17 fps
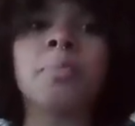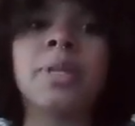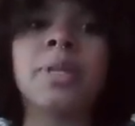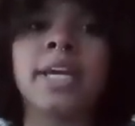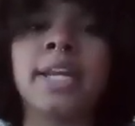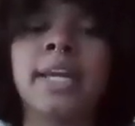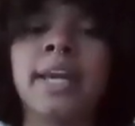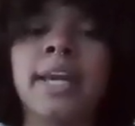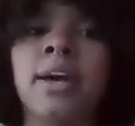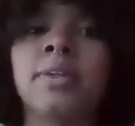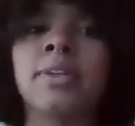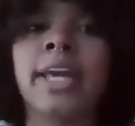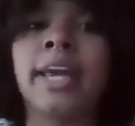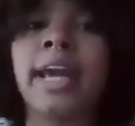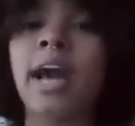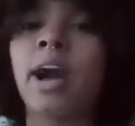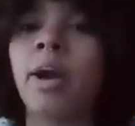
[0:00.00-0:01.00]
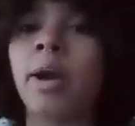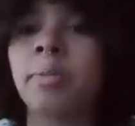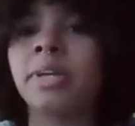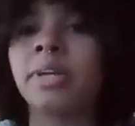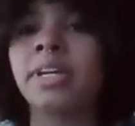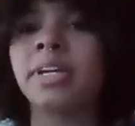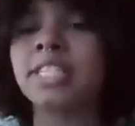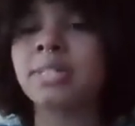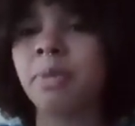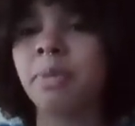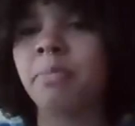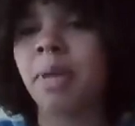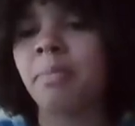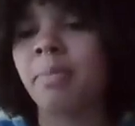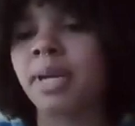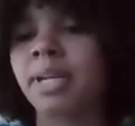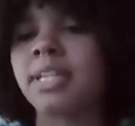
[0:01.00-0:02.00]
planning out like how I'm going to spend
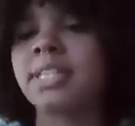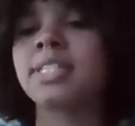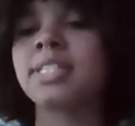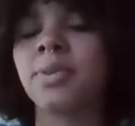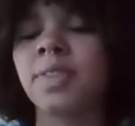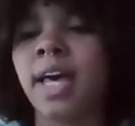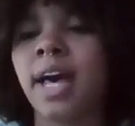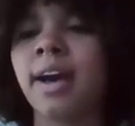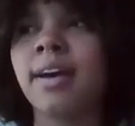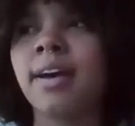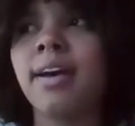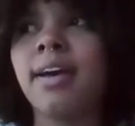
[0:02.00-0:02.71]
my money so that